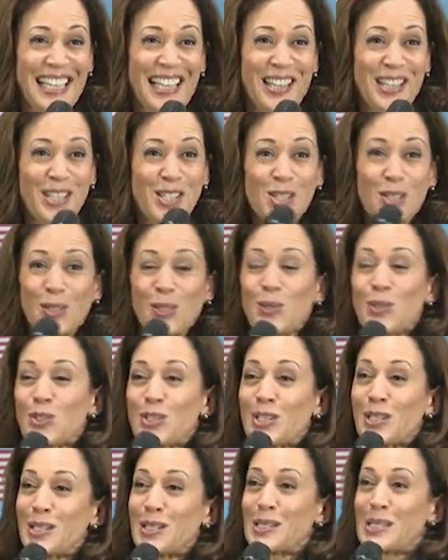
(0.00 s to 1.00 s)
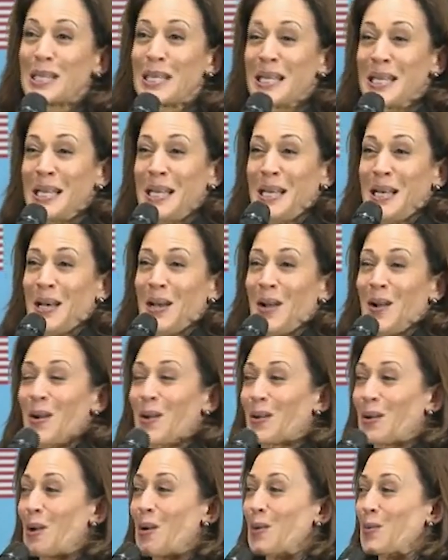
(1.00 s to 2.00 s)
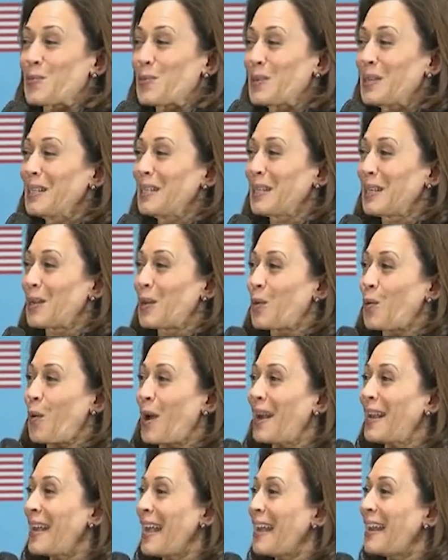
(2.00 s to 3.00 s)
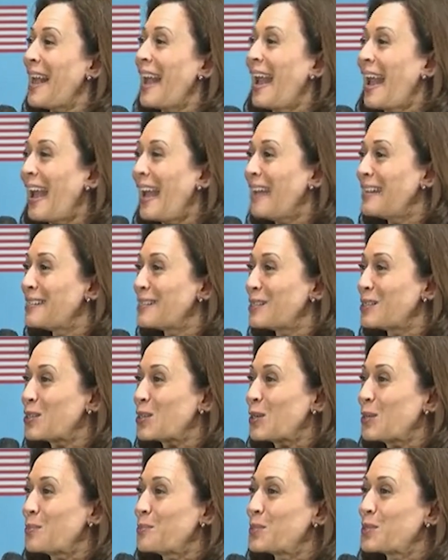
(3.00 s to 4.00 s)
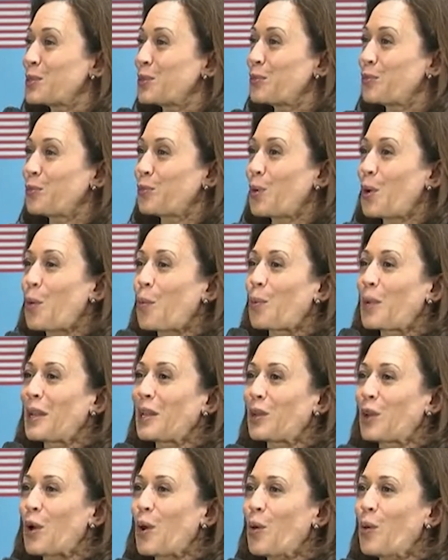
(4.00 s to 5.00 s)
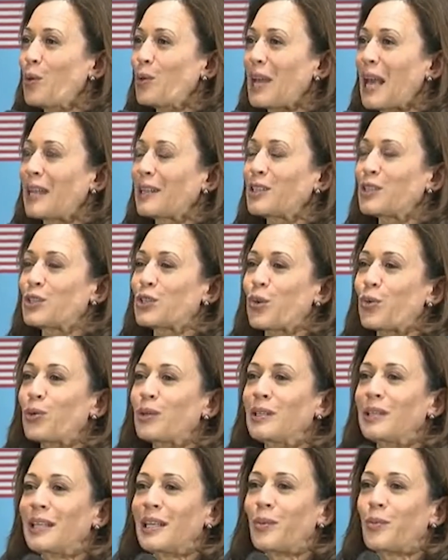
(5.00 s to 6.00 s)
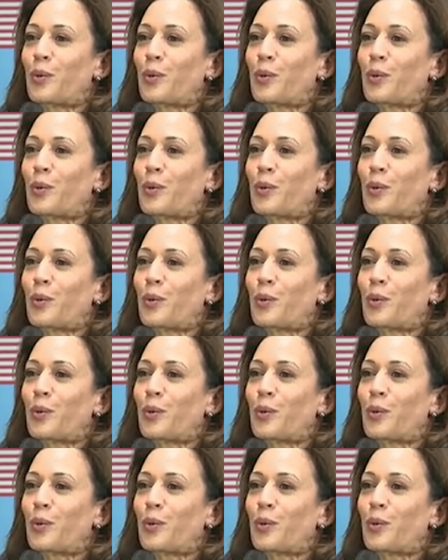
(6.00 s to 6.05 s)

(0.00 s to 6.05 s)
The solutions are really quite at hand in terms of what we know anecdotally,